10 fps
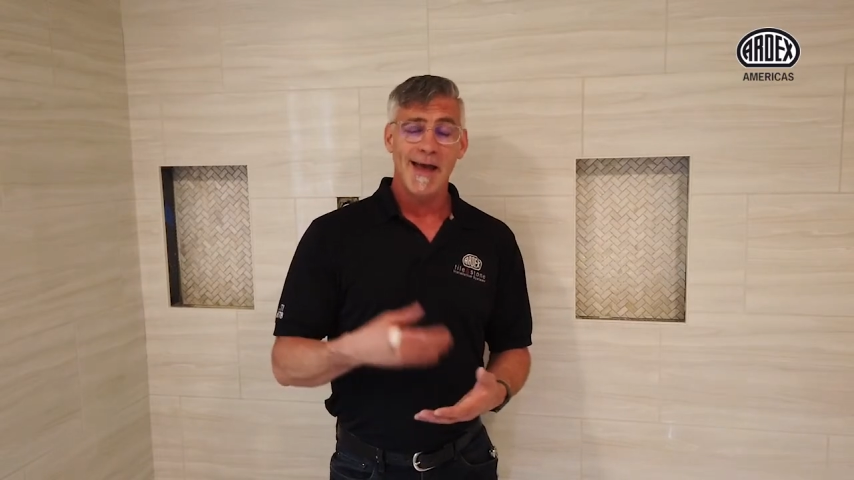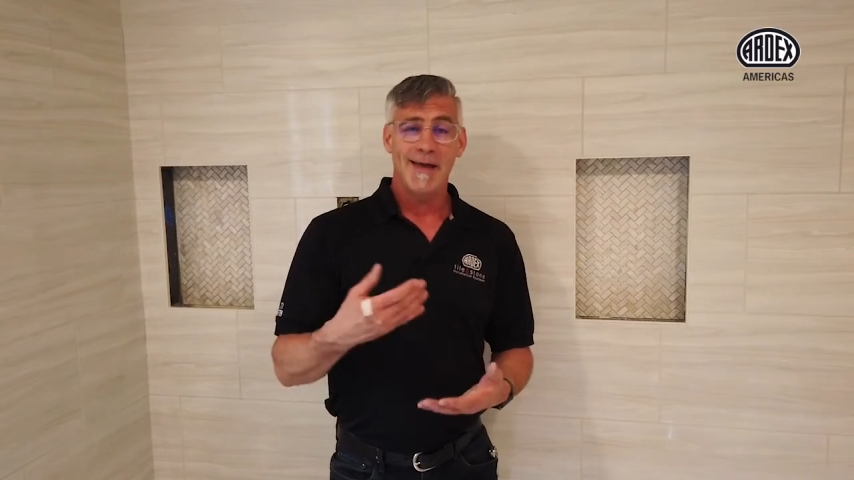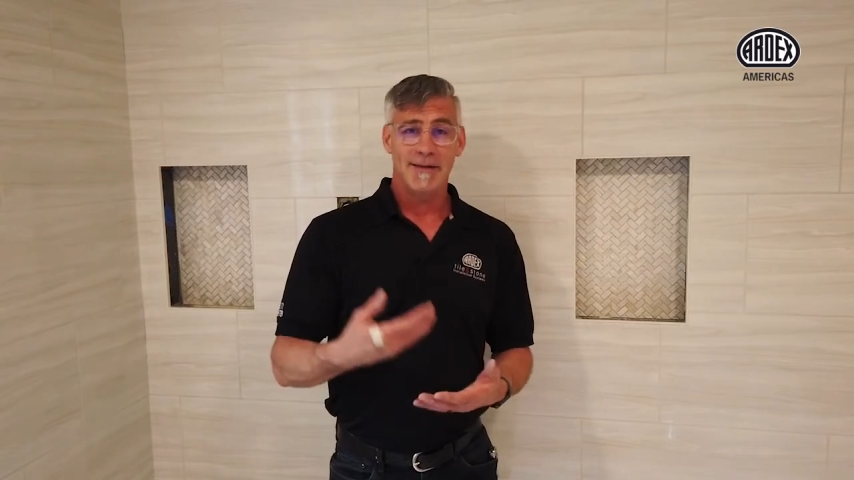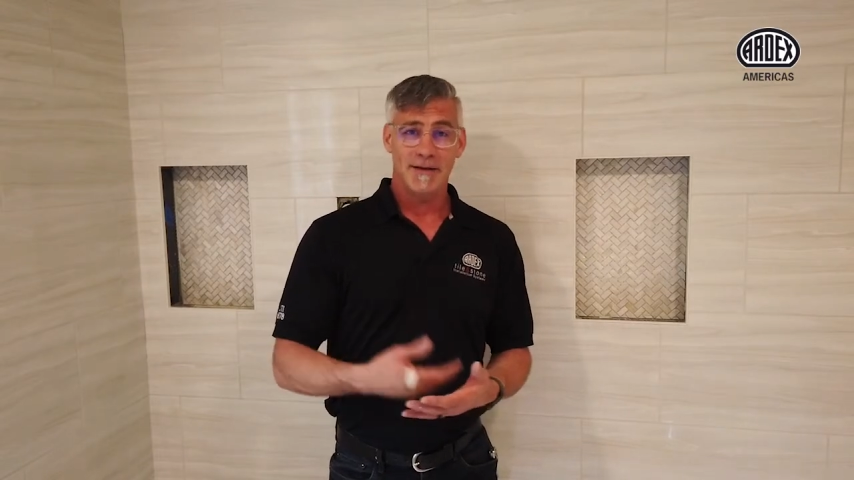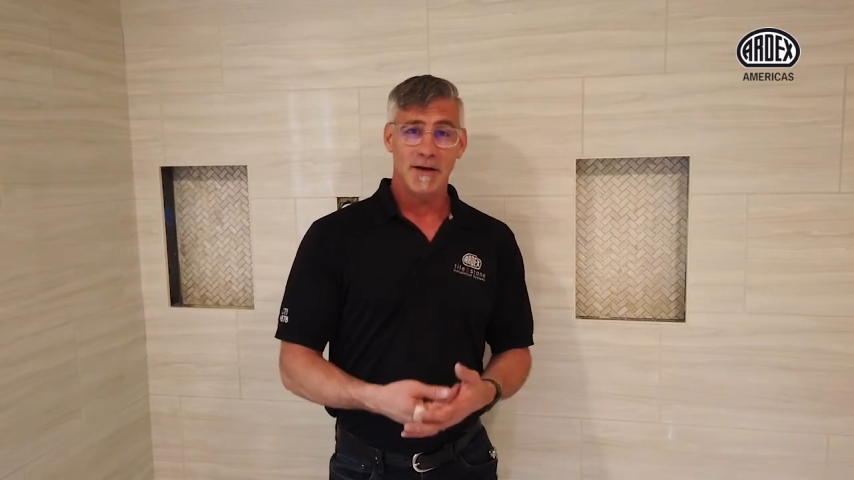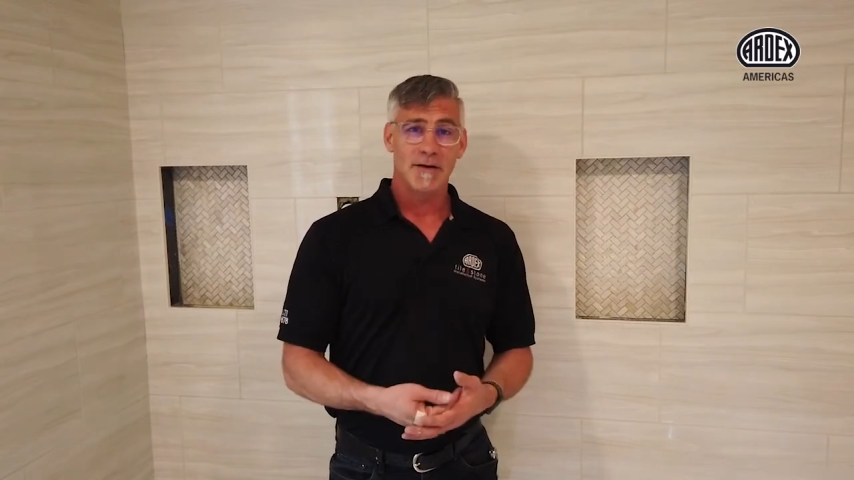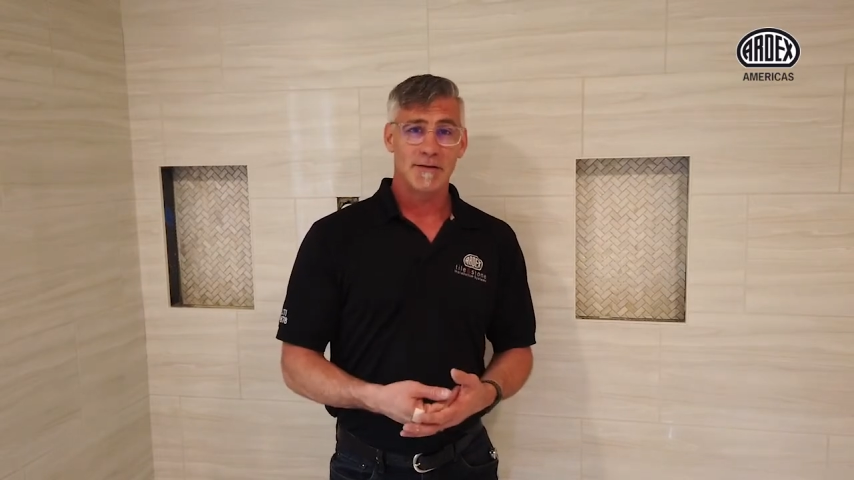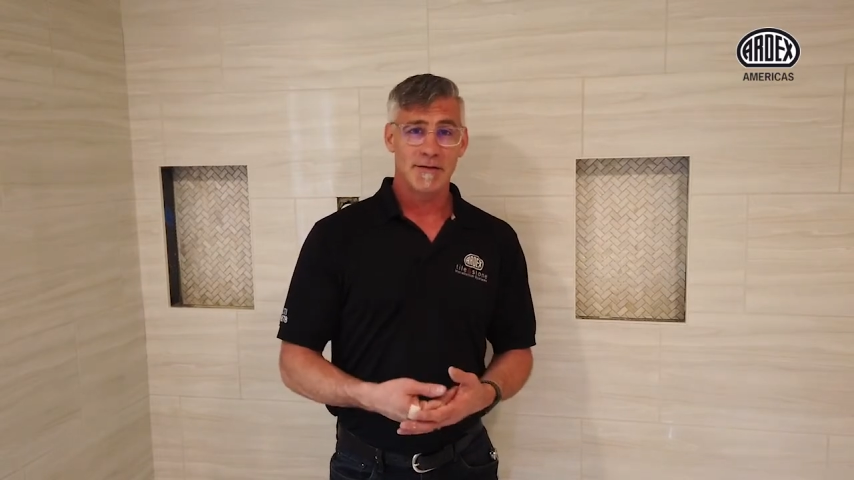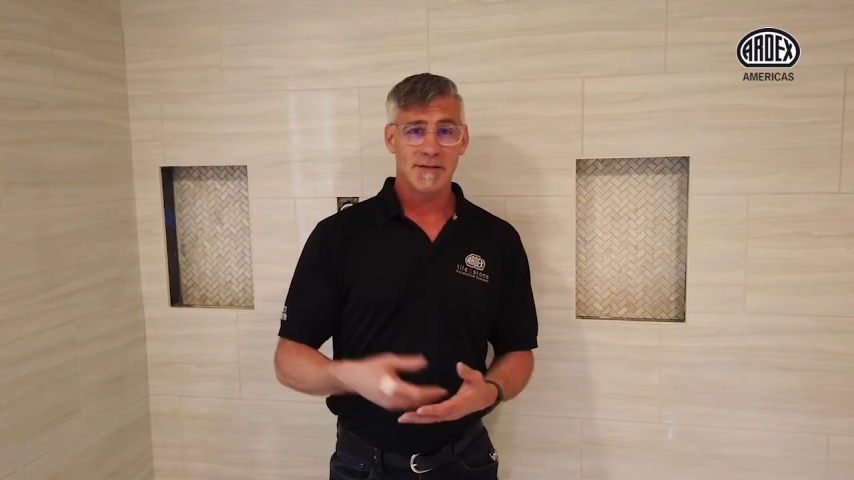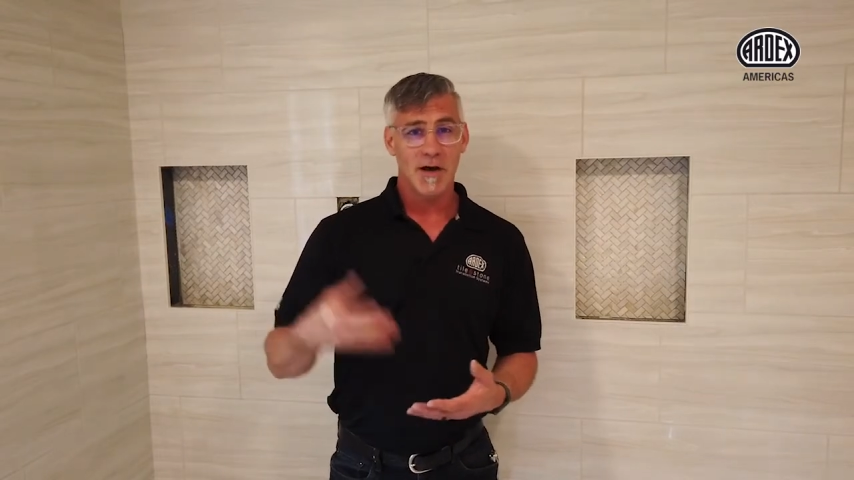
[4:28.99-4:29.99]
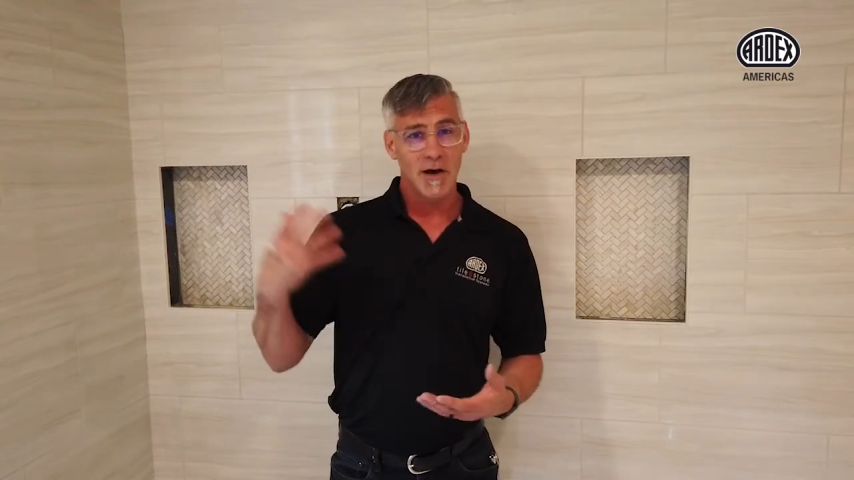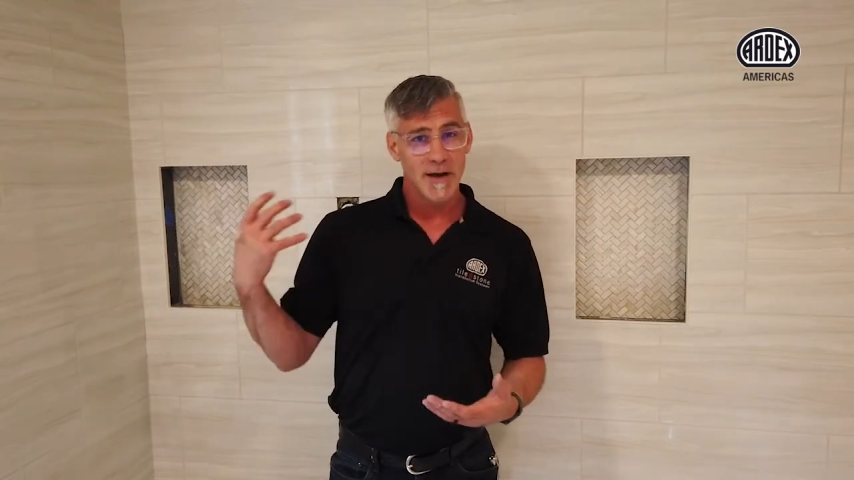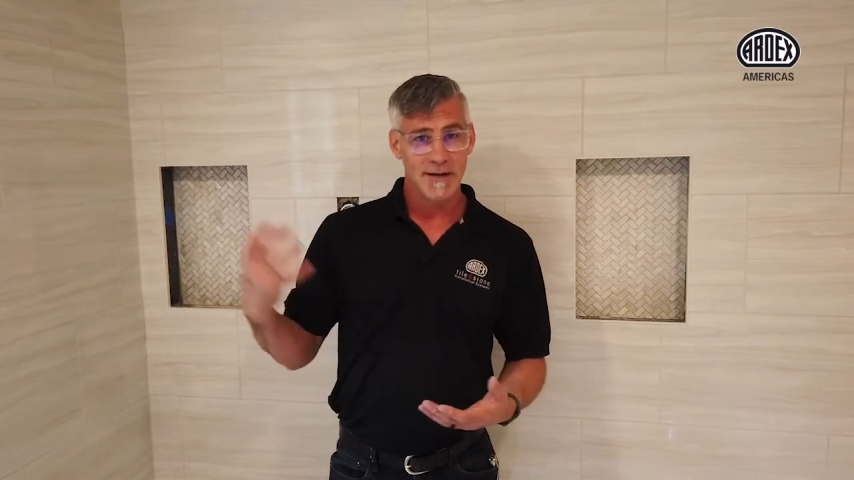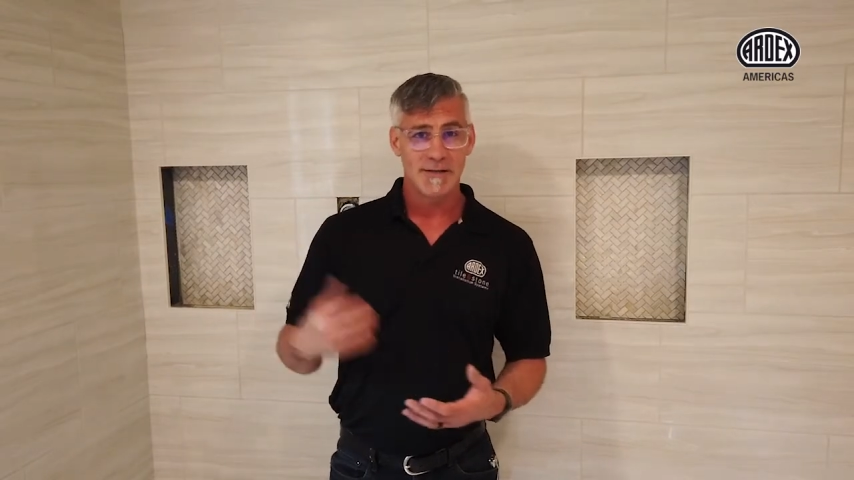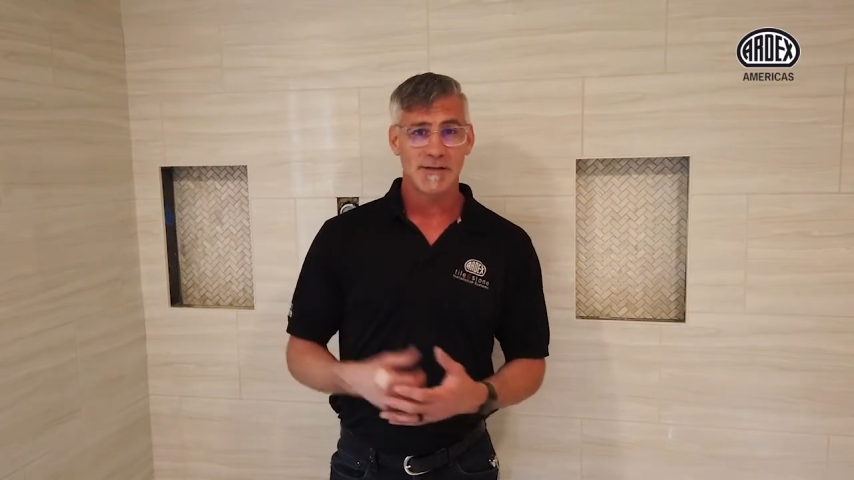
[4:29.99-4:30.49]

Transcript: and then cut on the saw and